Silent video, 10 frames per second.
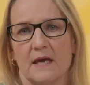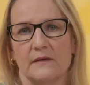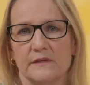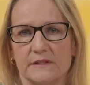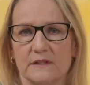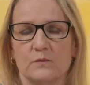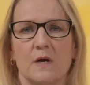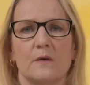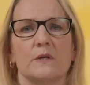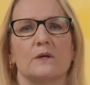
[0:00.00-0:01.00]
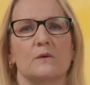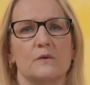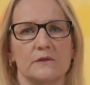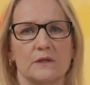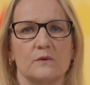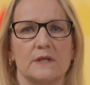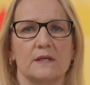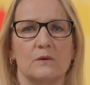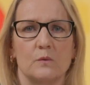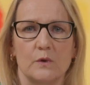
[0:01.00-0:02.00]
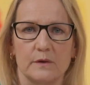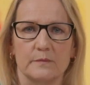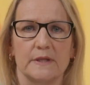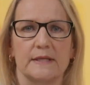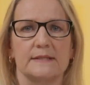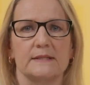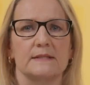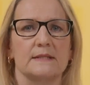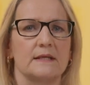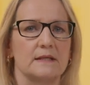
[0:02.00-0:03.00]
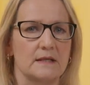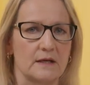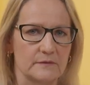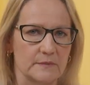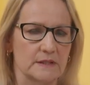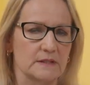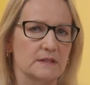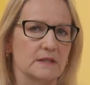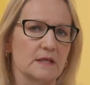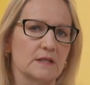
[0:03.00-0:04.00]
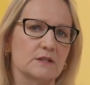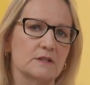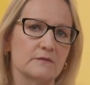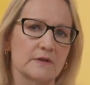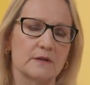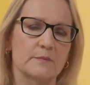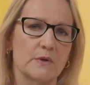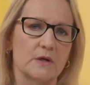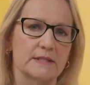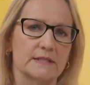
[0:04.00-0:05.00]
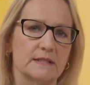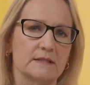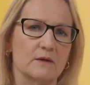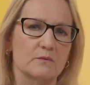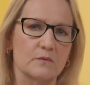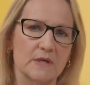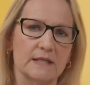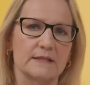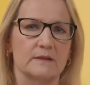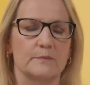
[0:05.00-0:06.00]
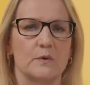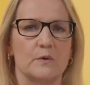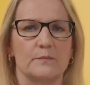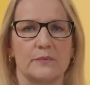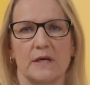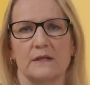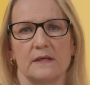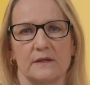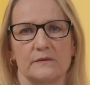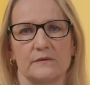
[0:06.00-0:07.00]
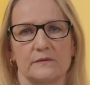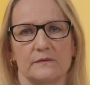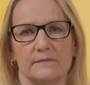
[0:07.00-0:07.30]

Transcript: And this is why we are also looking at workplaces and governments to develop policies that really support brain health.